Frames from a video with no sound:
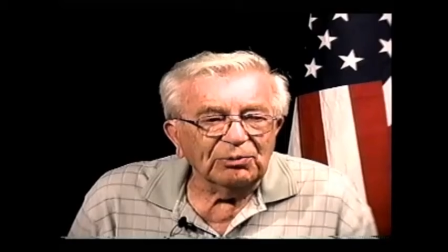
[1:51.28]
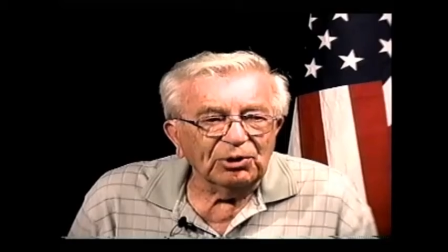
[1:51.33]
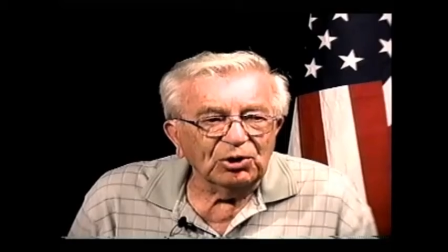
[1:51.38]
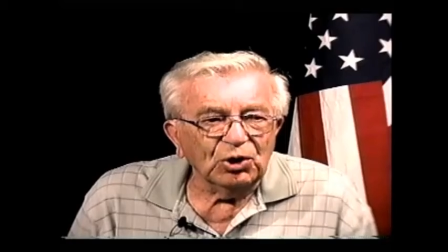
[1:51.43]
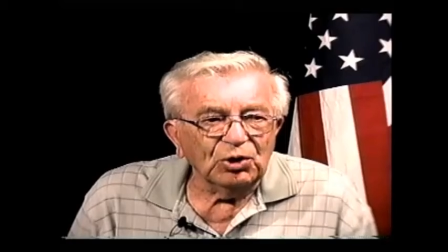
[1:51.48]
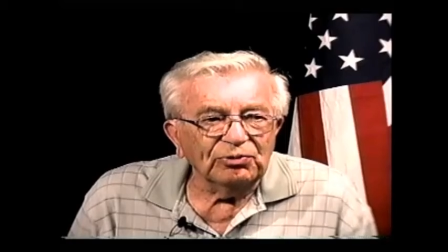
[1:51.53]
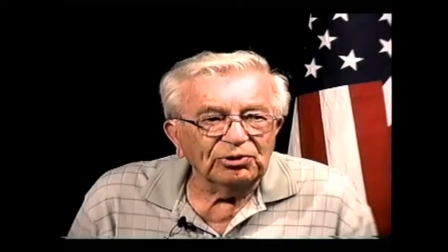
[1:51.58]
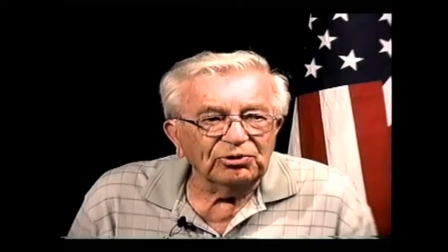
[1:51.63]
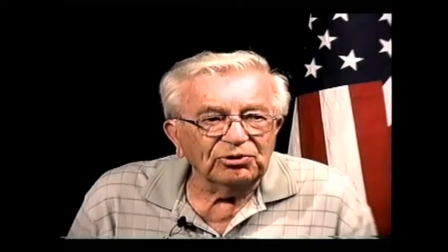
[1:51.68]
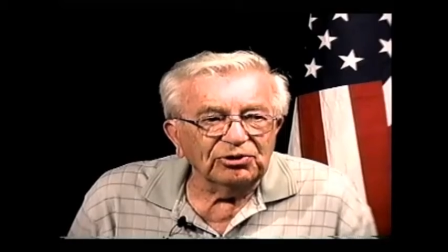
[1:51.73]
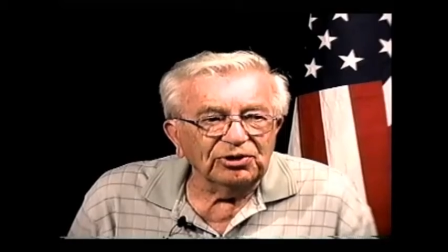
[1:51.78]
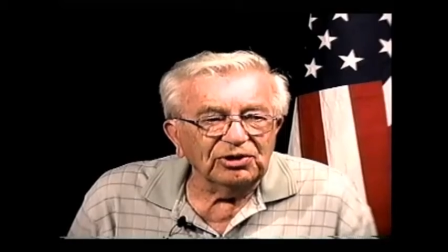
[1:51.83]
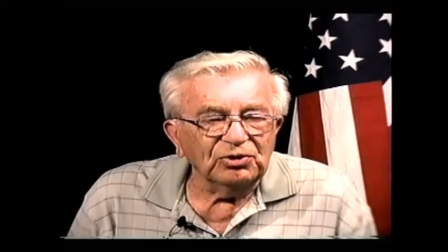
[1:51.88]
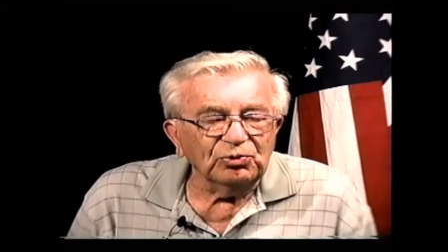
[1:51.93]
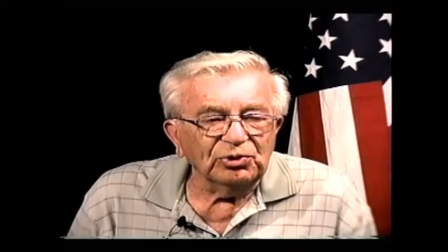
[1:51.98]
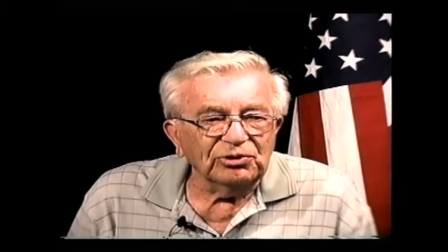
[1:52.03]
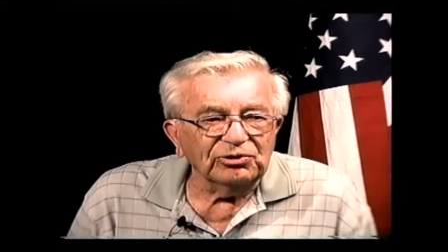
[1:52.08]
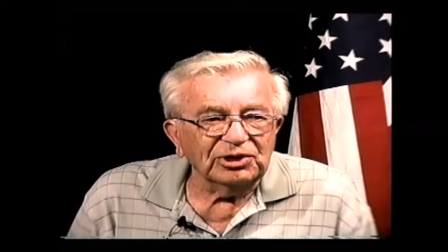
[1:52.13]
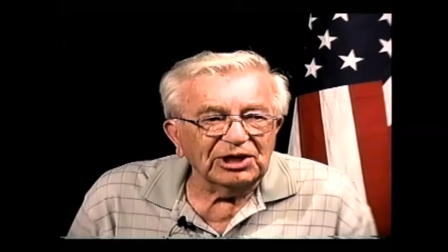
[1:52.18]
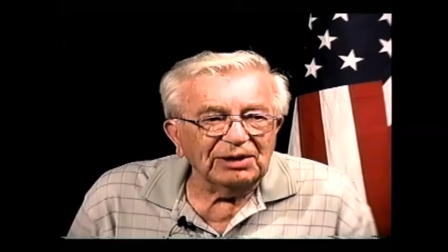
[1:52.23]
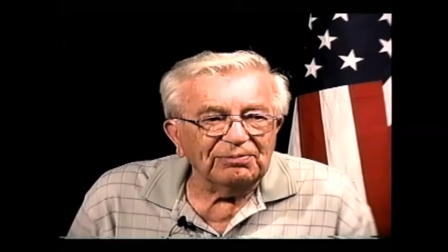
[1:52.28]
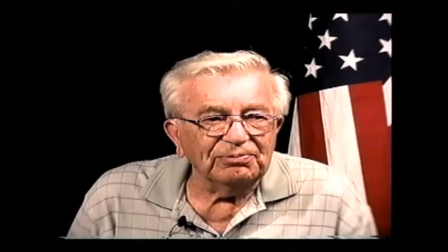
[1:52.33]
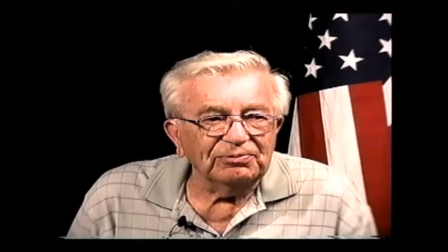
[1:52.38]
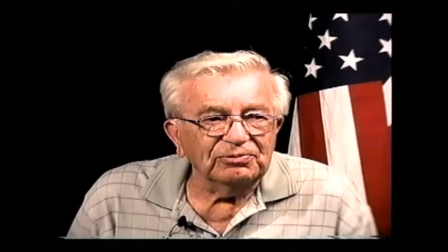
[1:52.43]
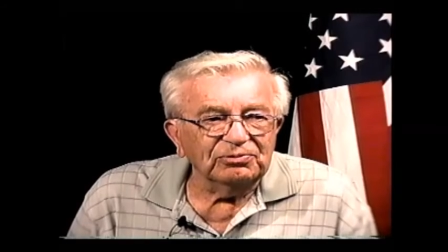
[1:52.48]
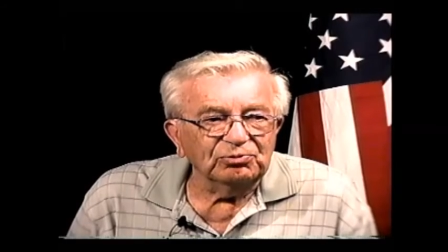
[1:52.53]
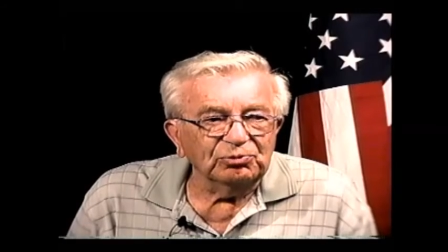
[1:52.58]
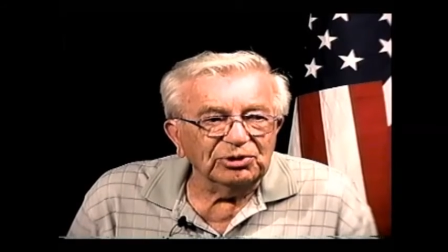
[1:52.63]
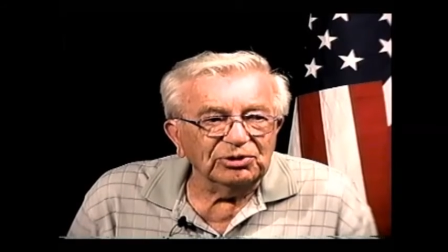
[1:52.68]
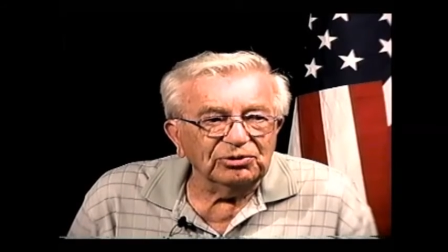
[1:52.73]
overseas, we
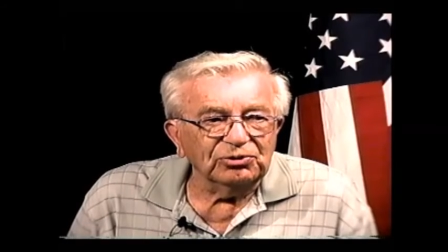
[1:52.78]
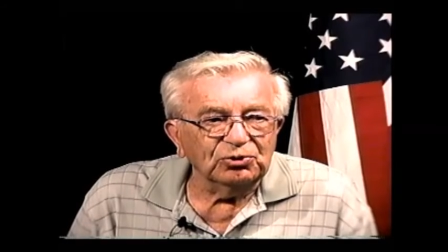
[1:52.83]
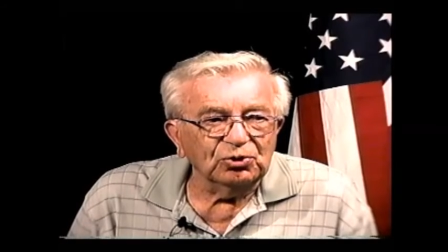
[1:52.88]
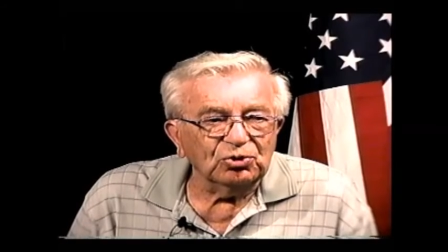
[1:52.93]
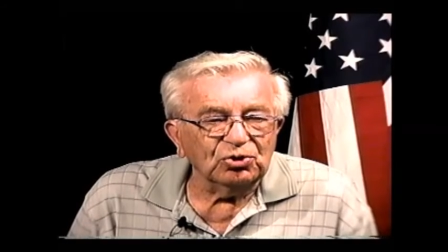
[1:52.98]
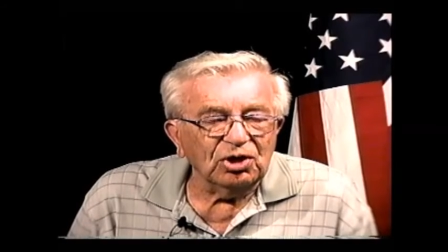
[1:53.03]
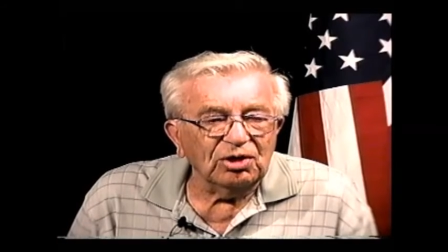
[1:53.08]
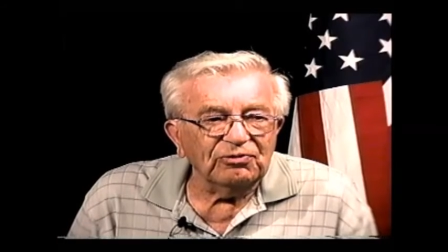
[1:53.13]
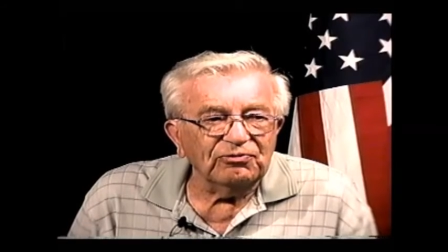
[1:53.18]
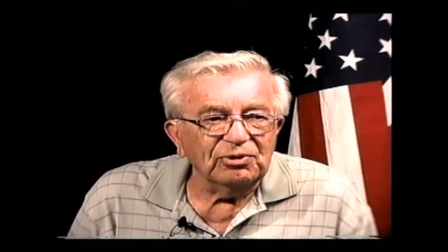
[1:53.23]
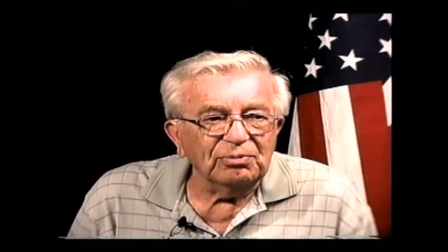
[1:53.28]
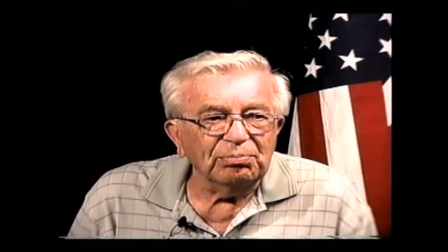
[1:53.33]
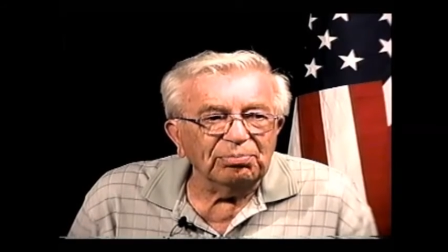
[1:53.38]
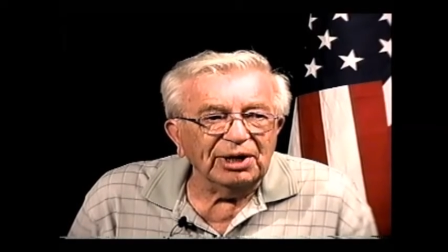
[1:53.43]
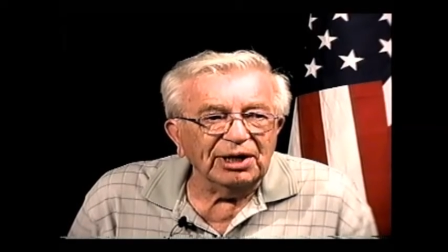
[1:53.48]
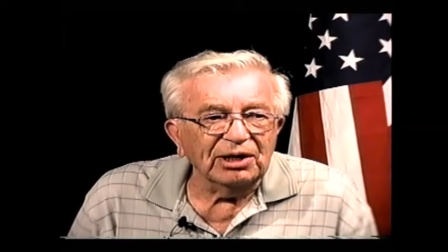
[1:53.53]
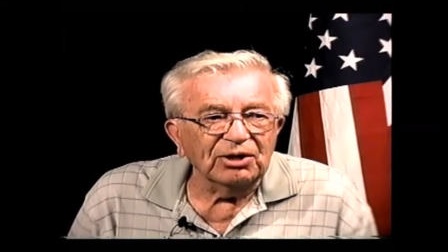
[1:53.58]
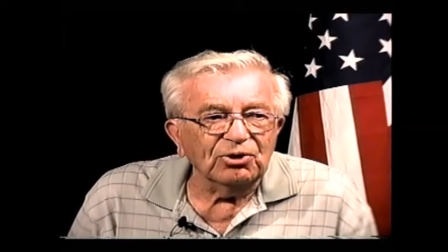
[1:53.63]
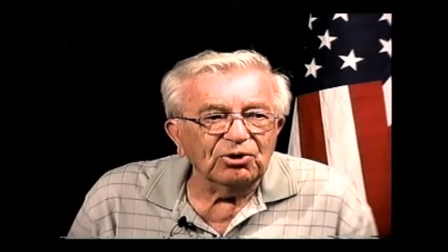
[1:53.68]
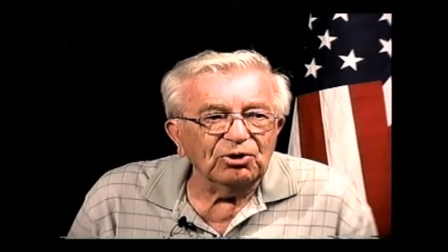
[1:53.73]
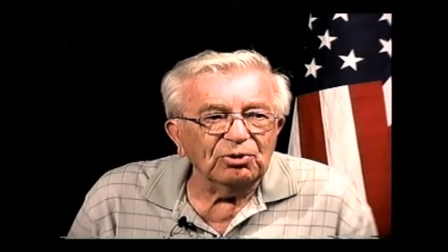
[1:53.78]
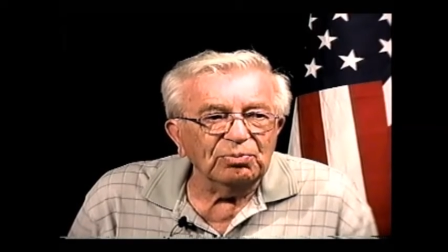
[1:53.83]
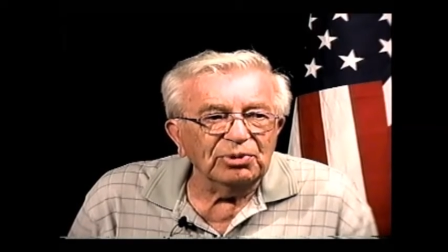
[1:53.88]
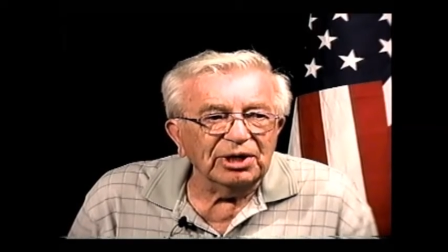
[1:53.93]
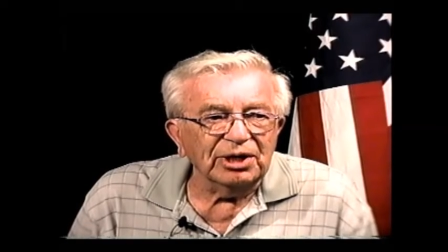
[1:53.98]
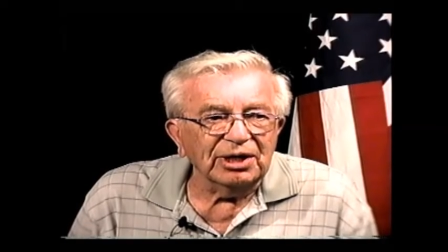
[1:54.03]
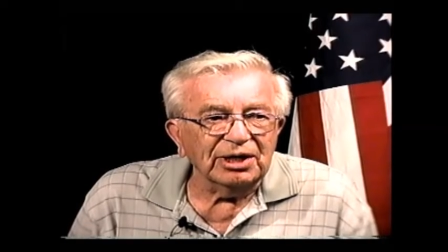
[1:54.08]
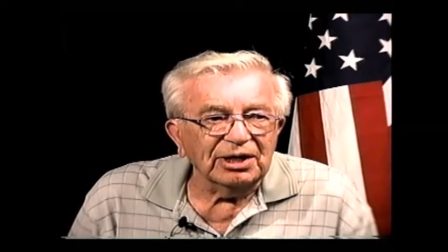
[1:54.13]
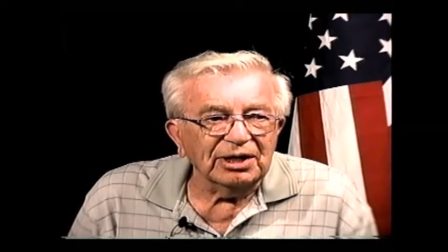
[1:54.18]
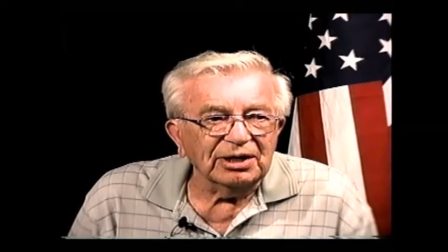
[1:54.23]
took off from Bangor,
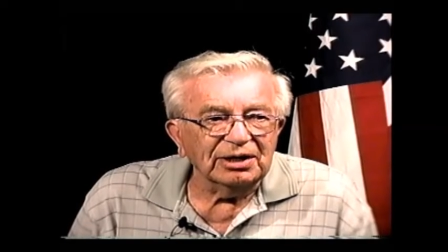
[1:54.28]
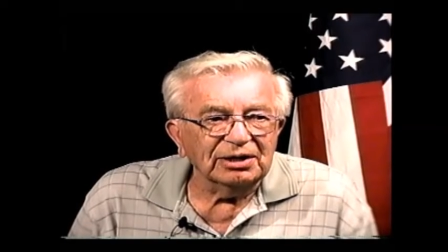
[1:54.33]
Maine.